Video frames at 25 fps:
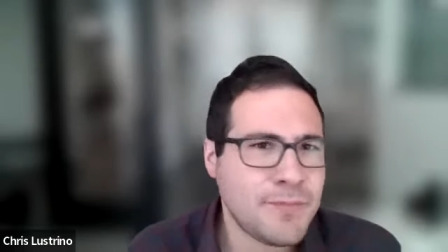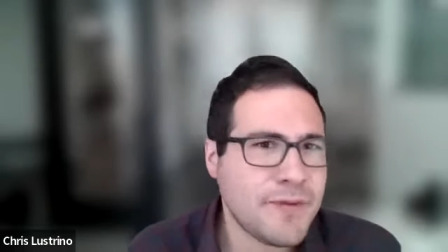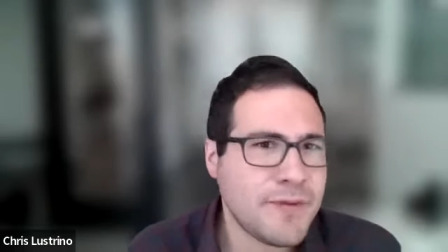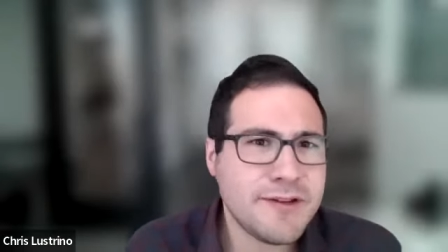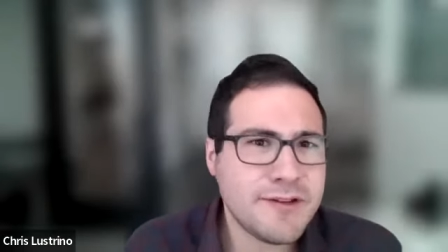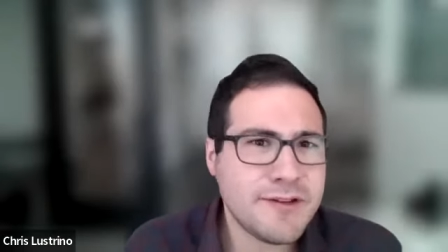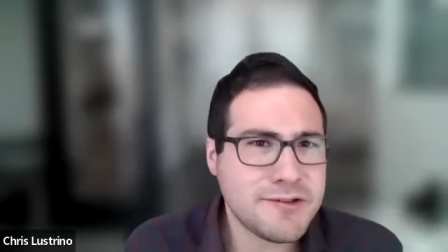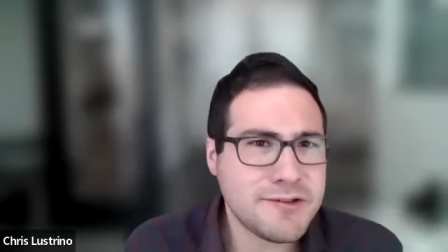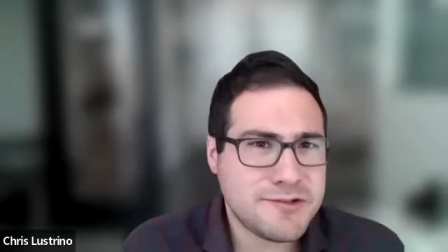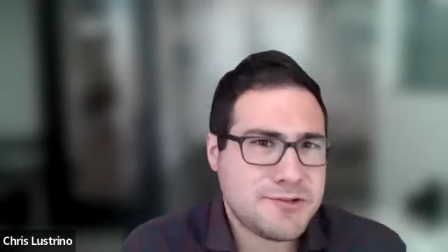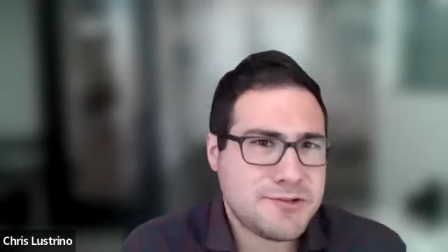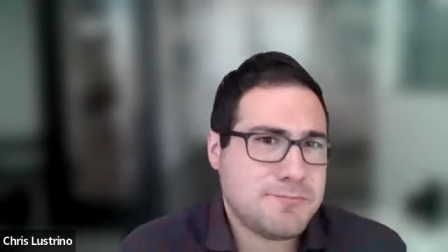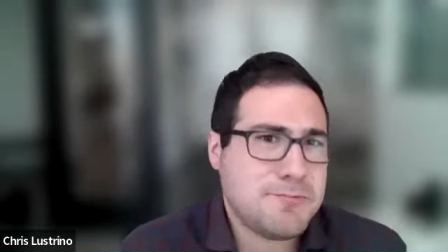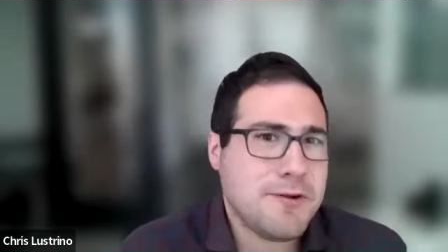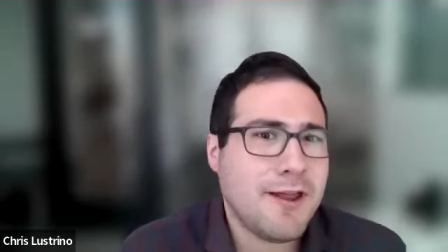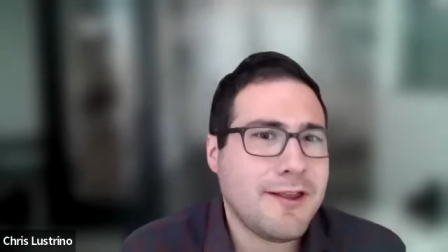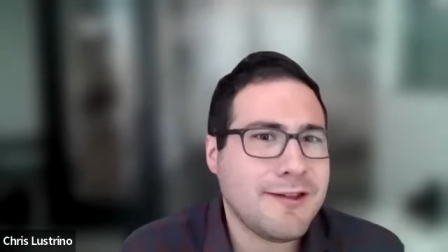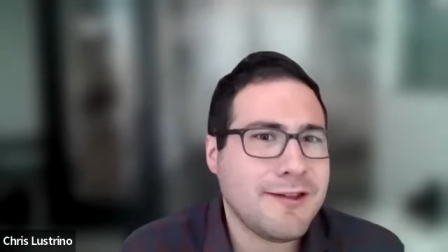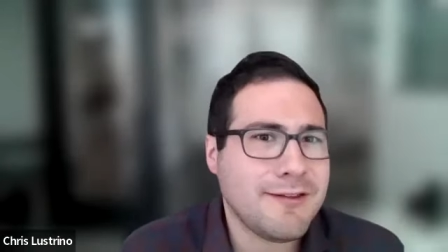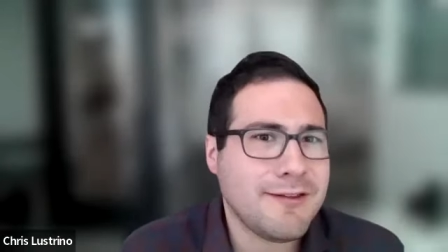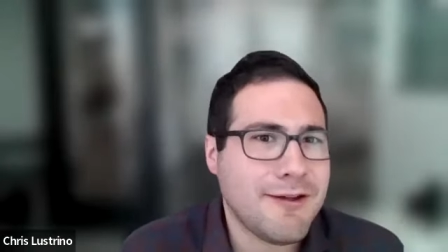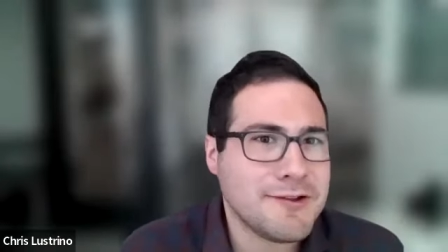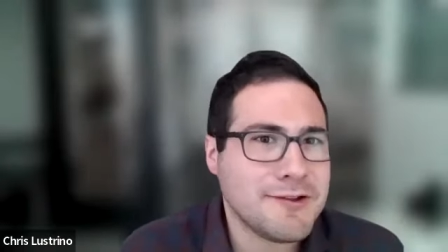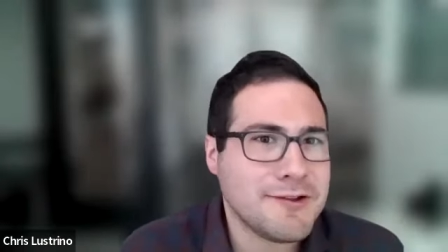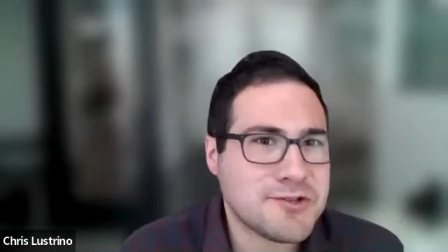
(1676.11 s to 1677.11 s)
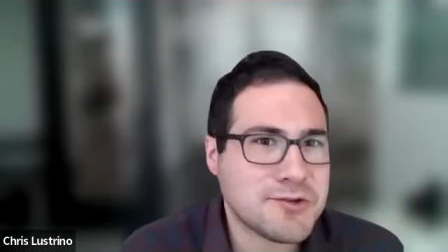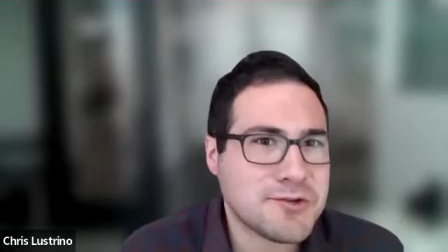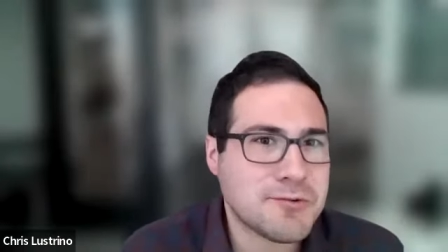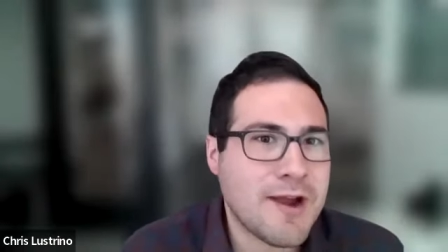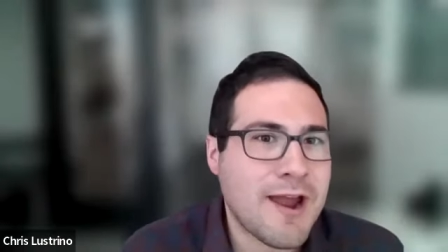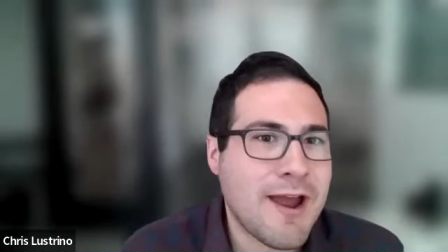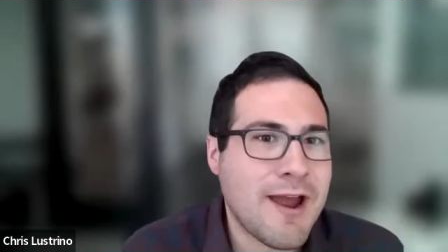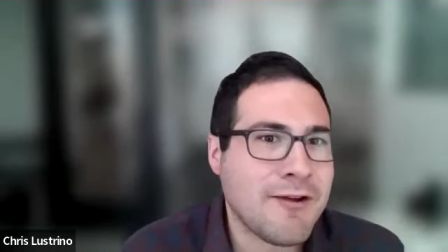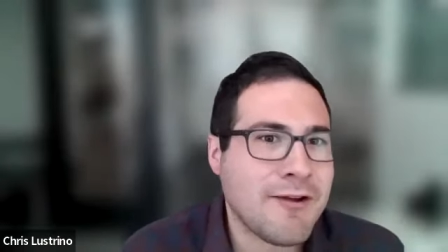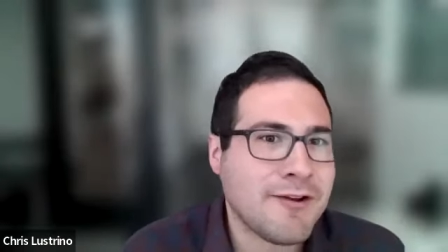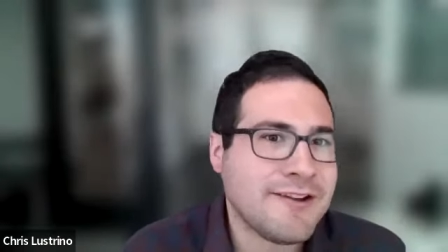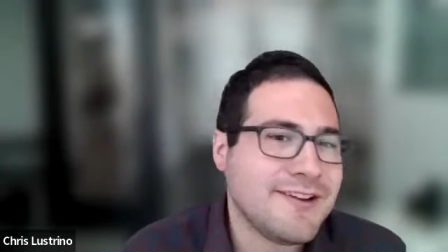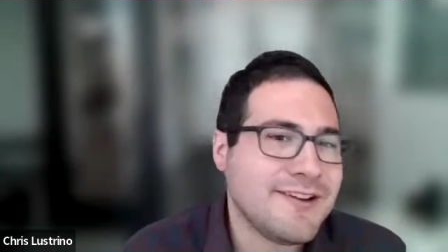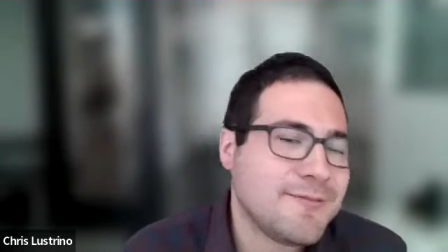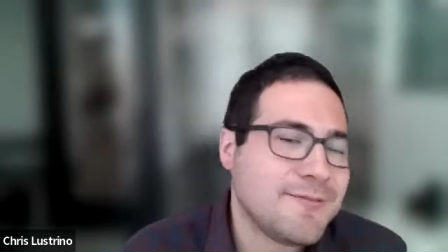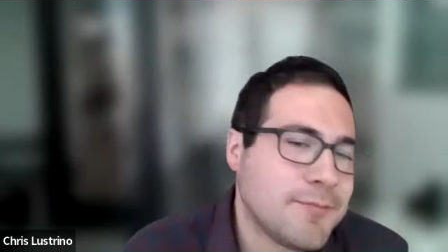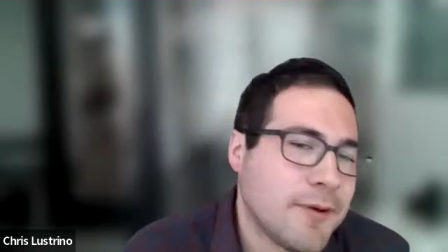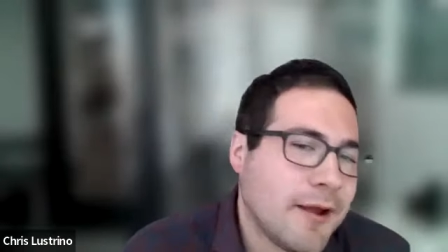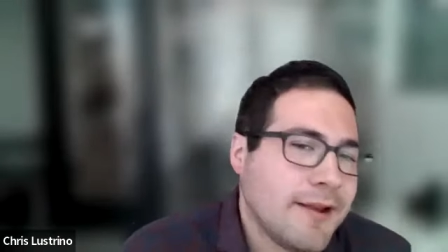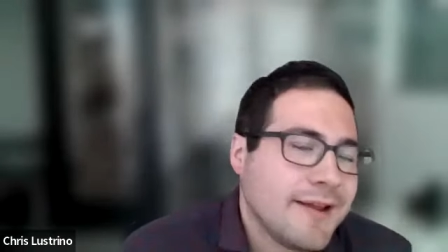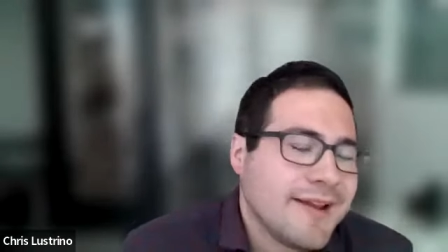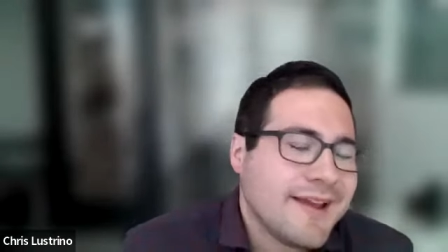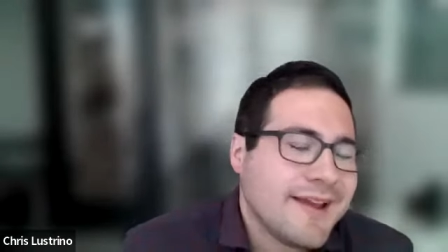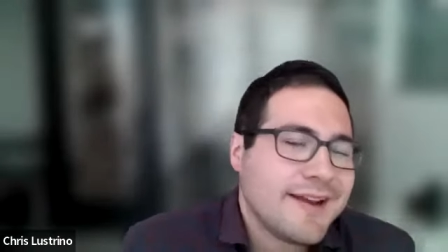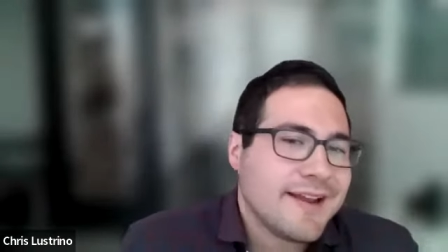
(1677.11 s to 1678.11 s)
you should probably launch around and you're
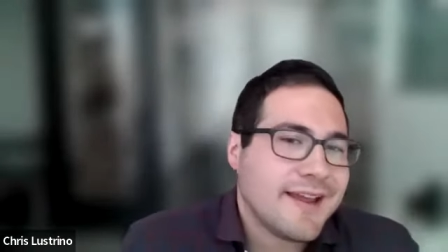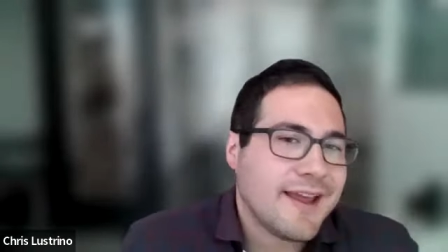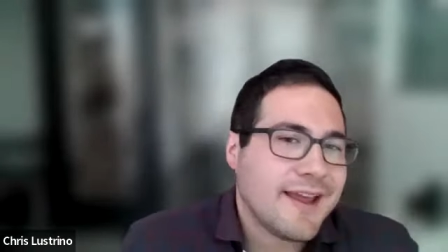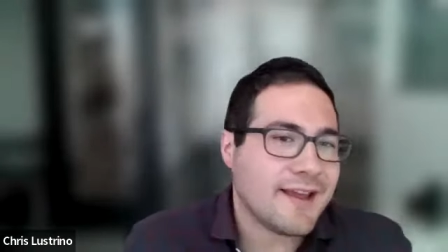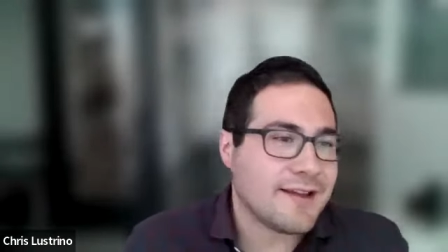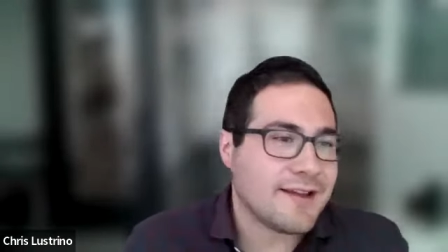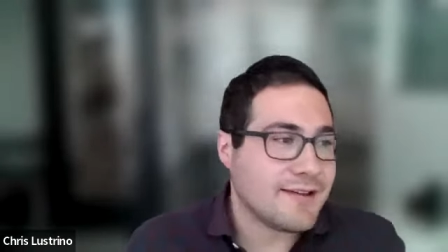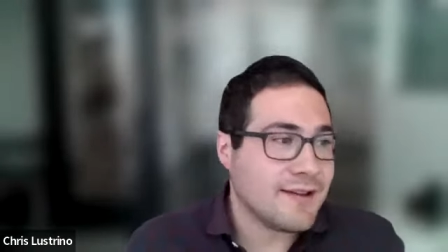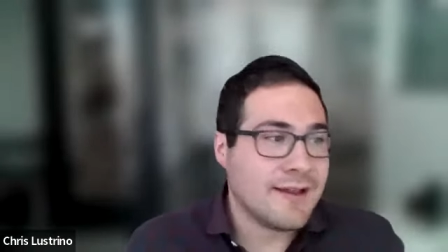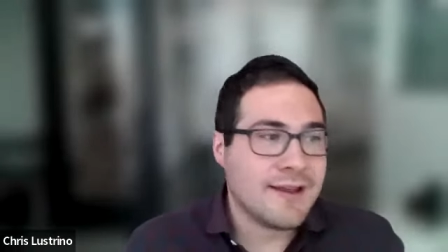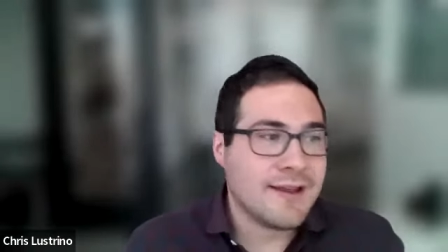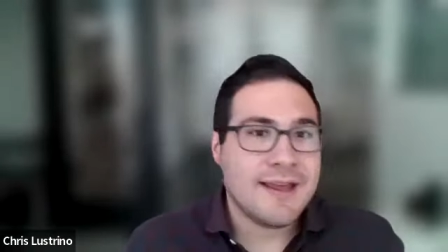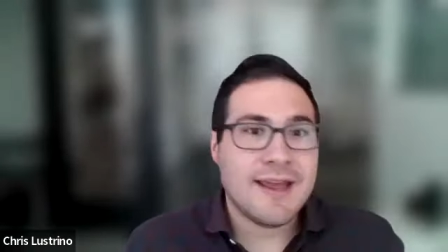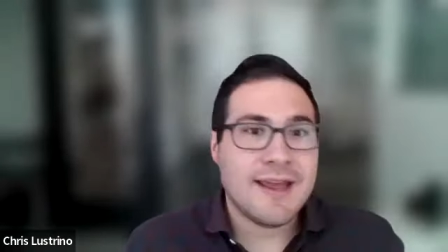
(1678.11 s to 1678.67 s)
probably going to get